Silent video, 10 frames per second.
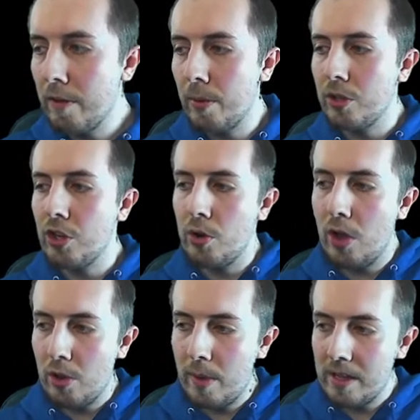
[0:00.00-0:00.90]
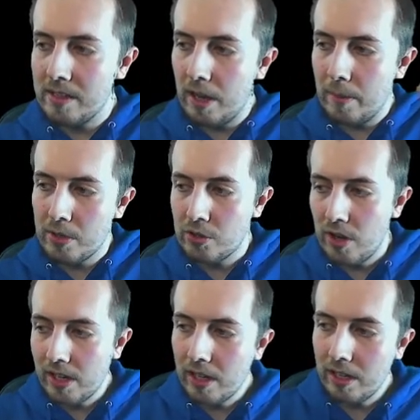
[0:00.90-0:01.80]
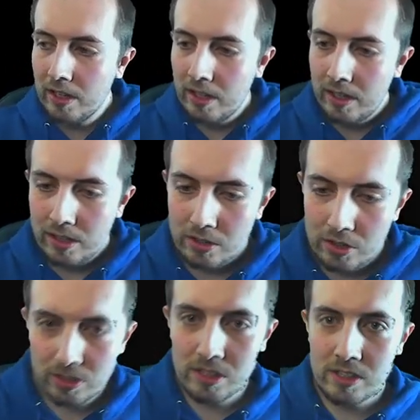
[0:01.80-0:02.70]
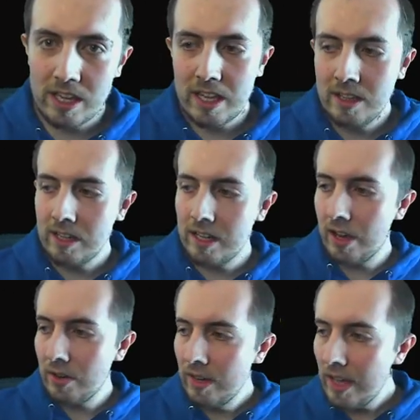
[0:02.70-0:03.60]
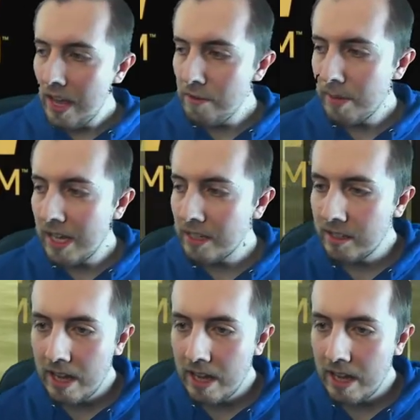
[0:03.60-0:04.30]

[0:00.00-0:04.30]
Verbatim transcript: put Joe Gomez up at striker, just to see, you know, everybody gets 10